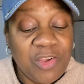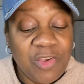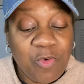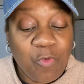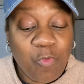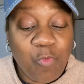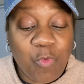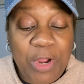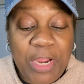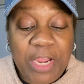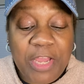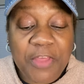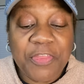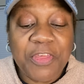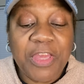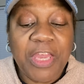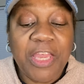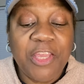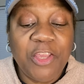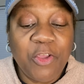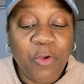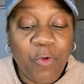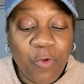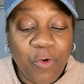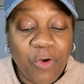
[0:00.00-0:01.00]
with
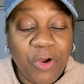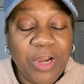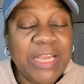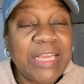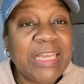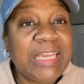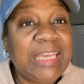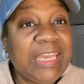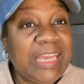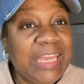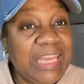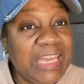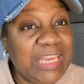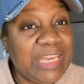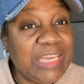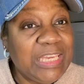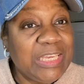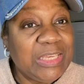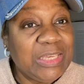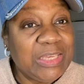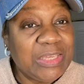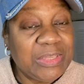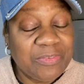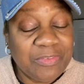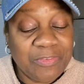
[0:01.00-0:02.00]
your
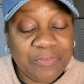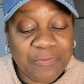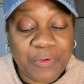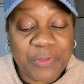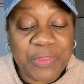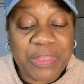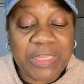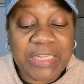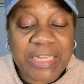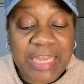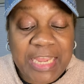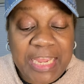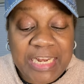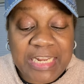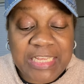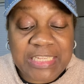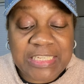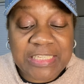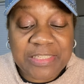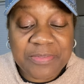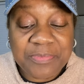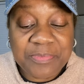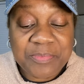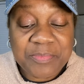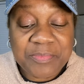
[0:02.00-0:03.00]
king for the
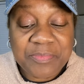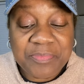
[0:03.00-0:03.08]
ladies.